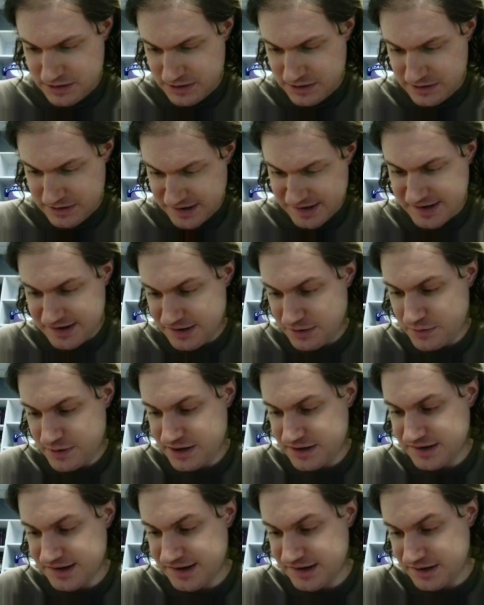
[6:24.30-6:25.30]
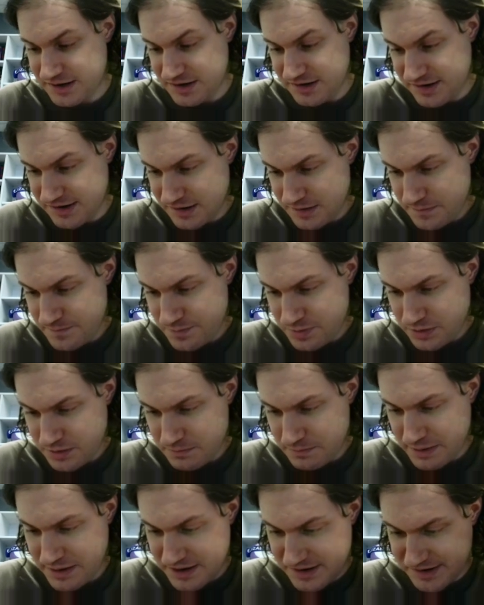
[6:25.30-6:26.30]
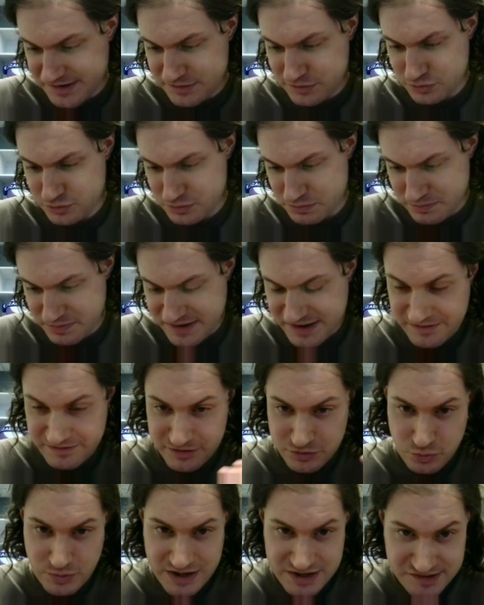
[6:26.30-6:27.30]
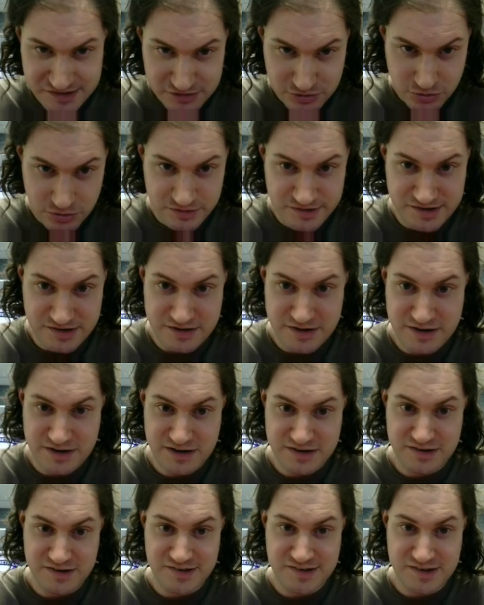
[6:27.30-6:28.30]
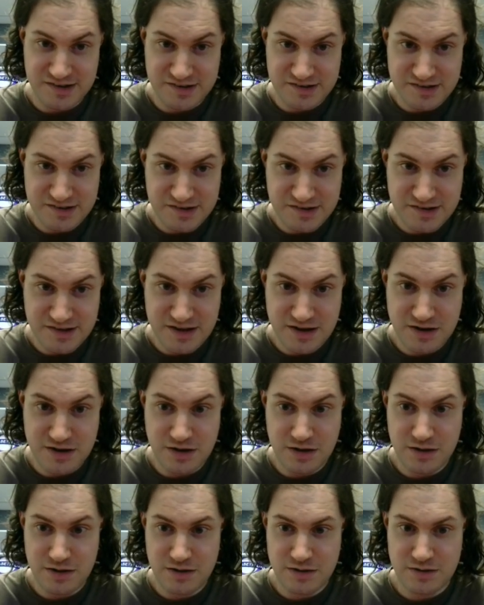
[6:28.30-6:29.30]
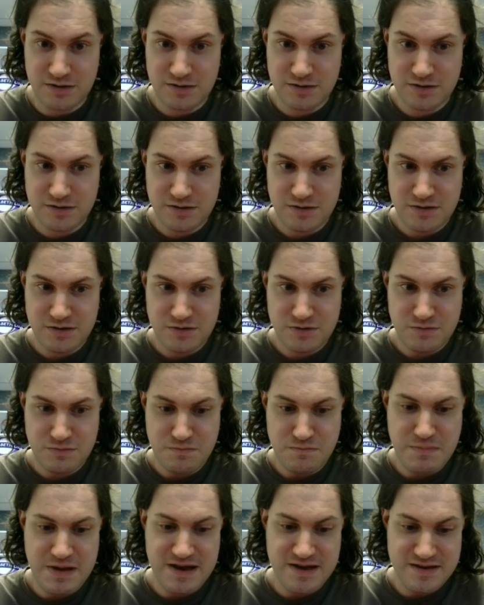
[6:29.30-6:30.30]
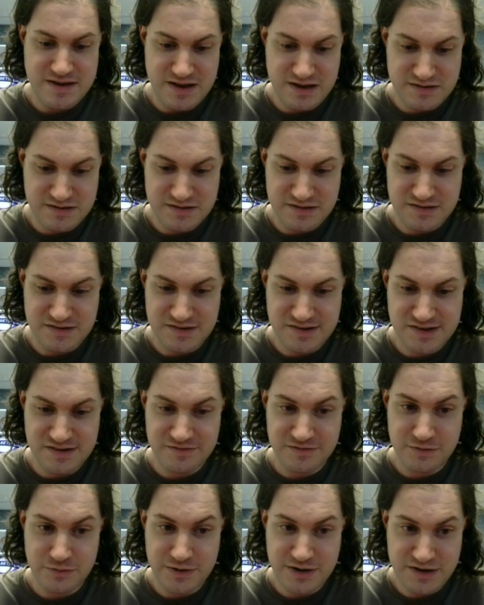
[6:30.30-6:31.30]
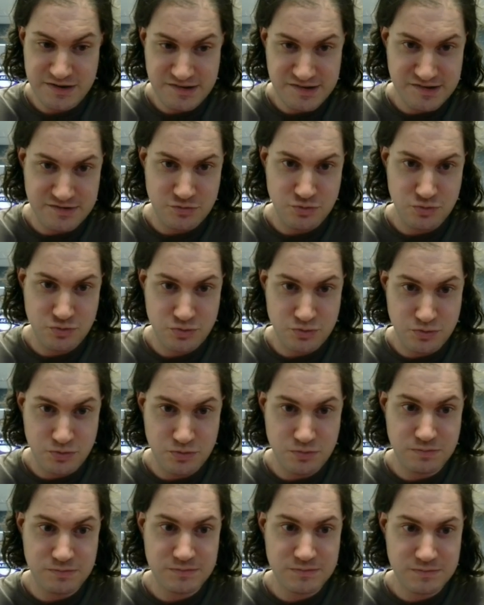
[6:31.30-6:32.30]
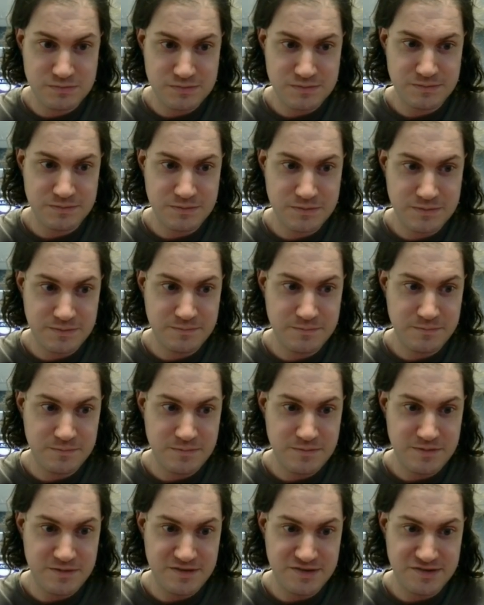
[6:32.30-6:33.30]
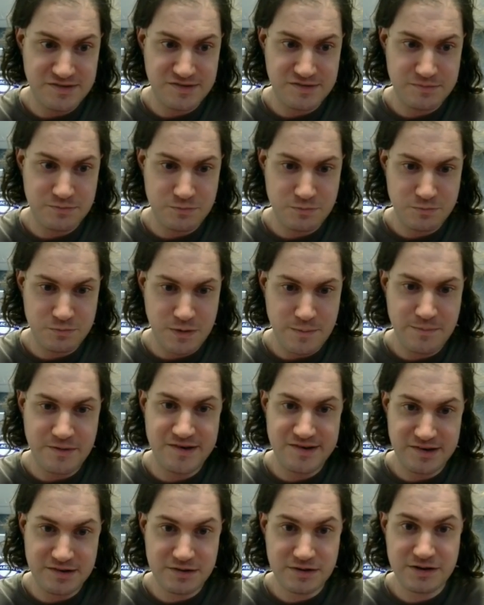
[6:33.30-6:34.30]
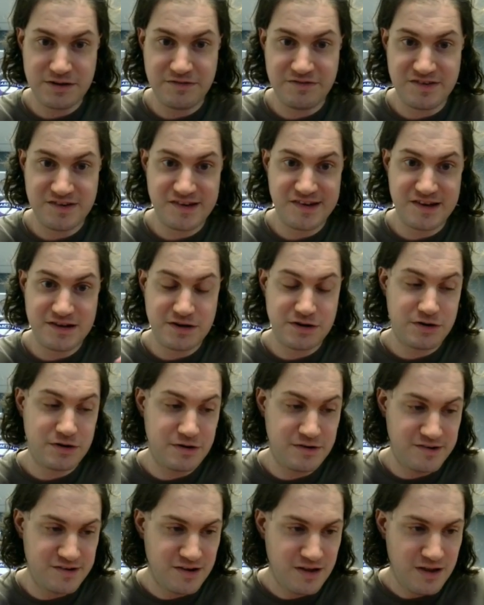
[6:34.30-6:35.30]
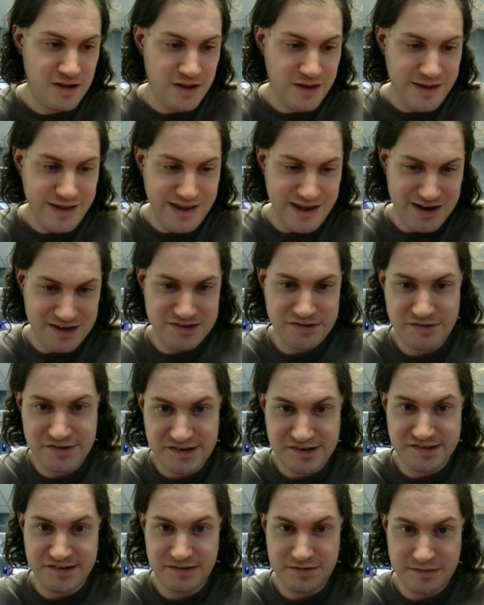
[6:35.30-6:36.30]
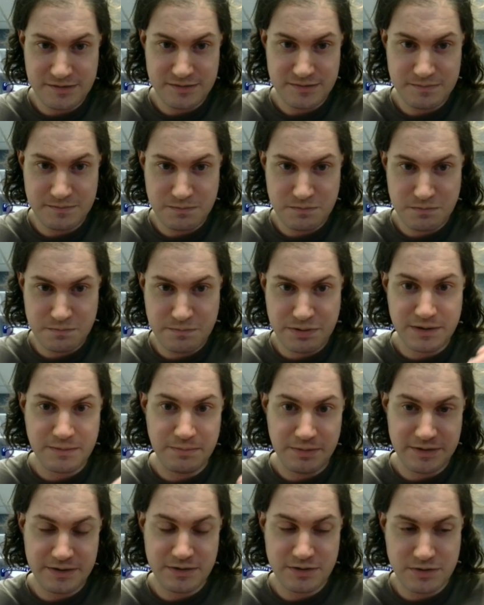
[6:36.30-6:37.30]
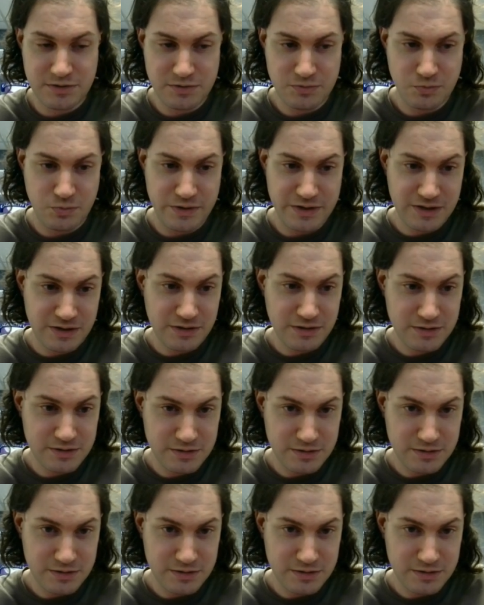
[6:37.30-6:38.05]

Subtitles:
in this case the United States, passed civil rights laws in the 1960s that mandated civil rights due to these representatives and senators exercising the public will.